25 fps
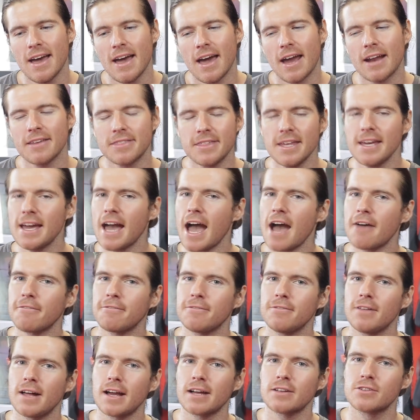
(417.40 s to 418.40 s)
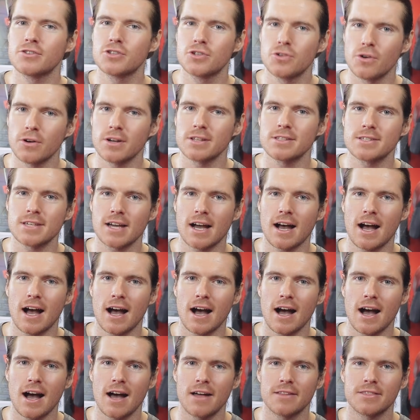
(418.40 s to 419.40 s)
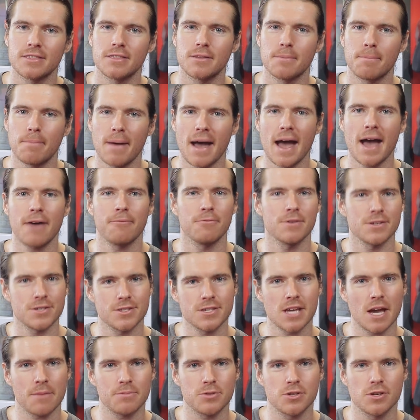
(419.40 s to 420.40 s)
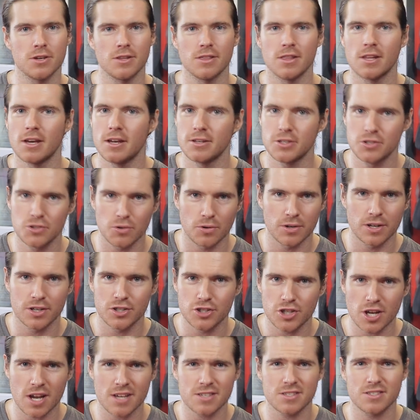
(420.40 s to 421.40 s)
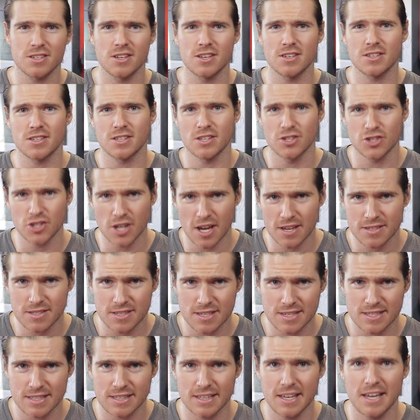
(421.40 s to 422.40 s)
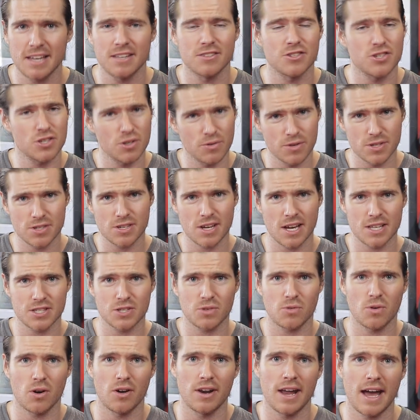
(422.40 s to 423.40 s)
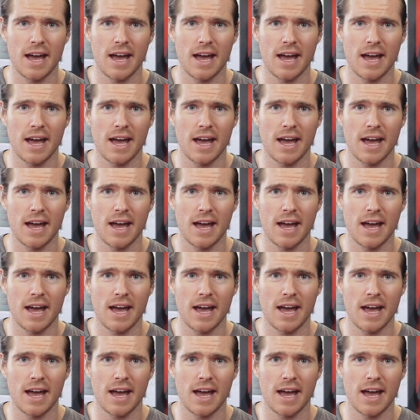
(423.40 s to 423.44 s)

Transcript: And I think Affleck took it to heart, the bad reception that Dawn of Justice and Justice League and Suicide Squad